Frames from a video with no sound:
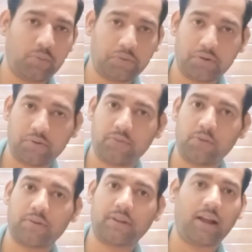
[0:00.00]

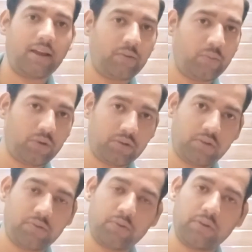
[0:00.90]
wonderful time,
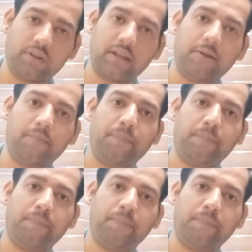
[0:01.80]
wonderful day.